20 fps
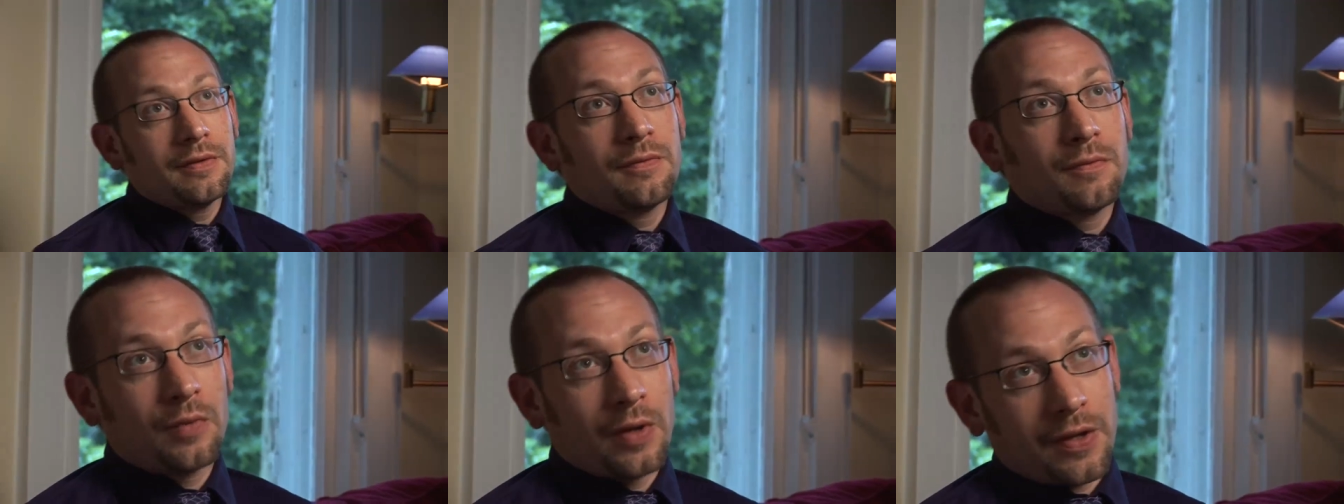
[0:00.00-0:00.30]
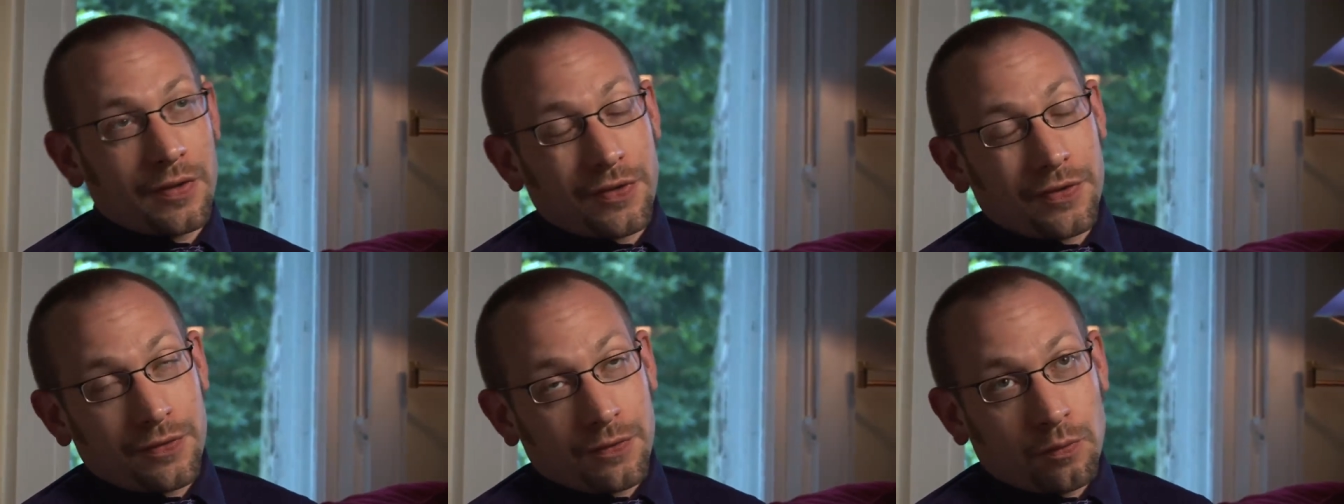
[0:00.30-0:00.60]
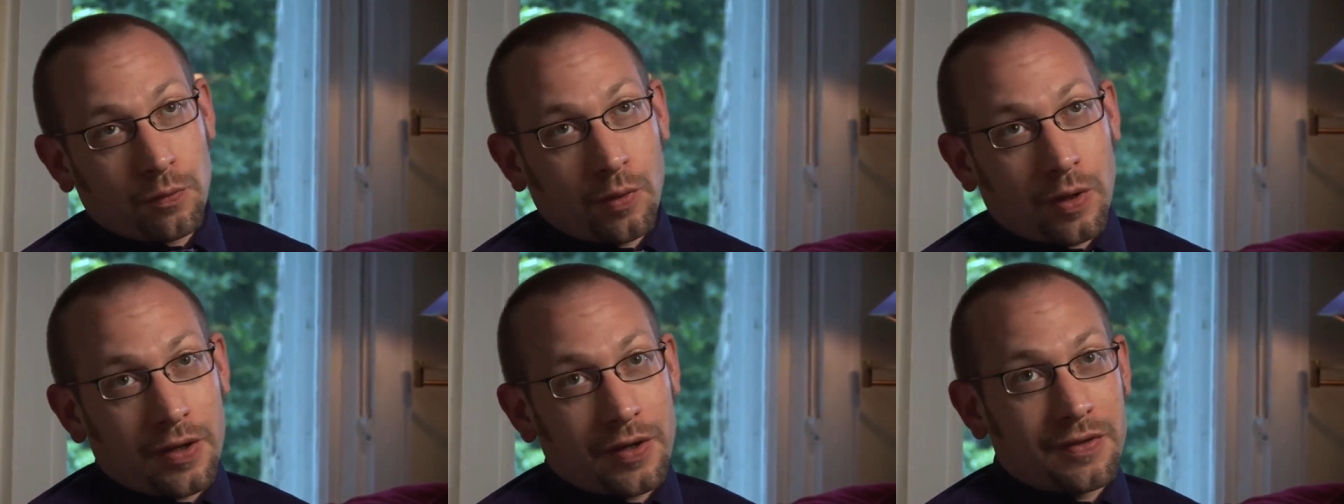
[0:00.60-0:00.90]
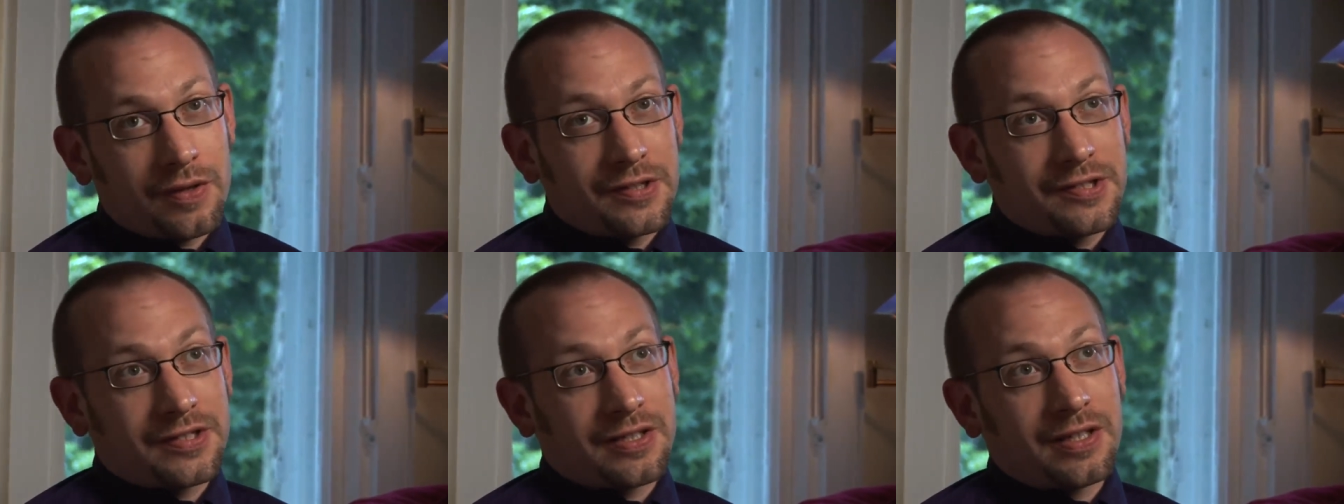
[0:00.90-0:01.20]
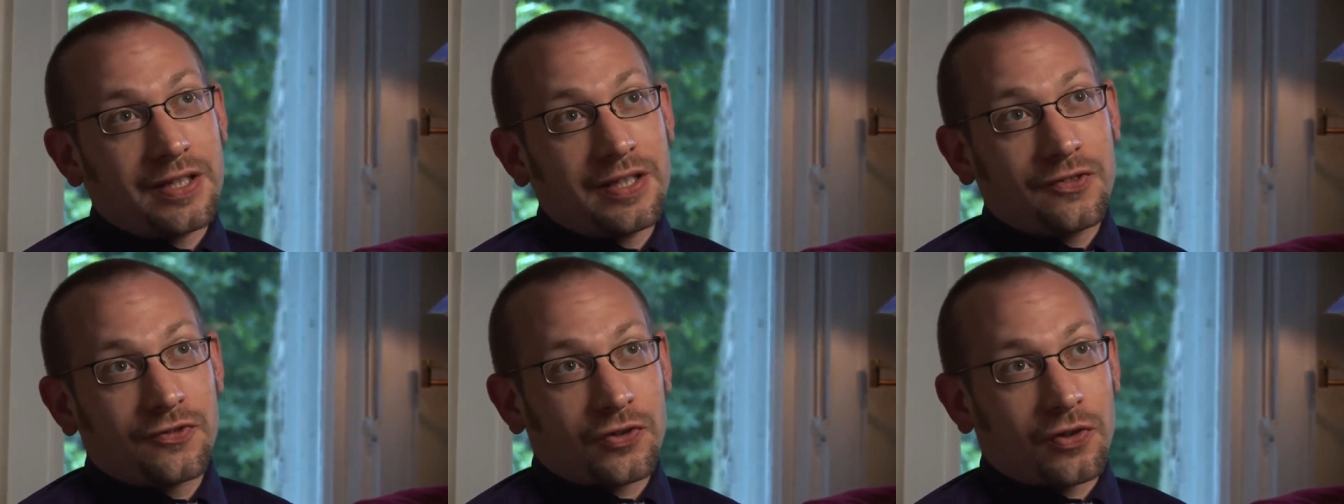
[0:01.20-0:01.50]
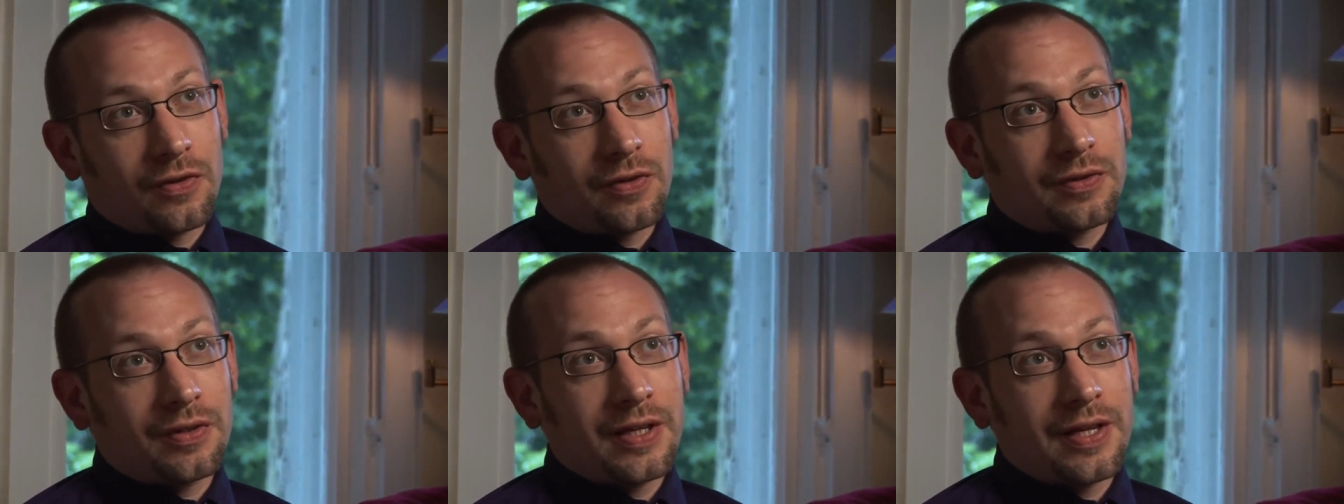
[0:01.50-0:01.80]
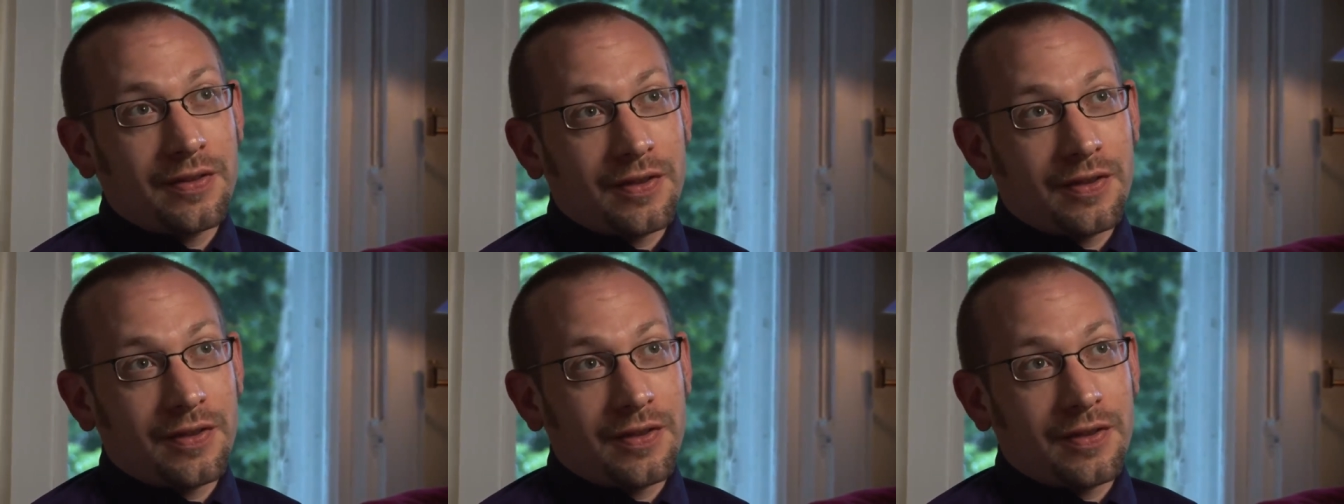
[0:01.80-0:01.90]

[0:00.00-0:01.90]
With one of the studies currently,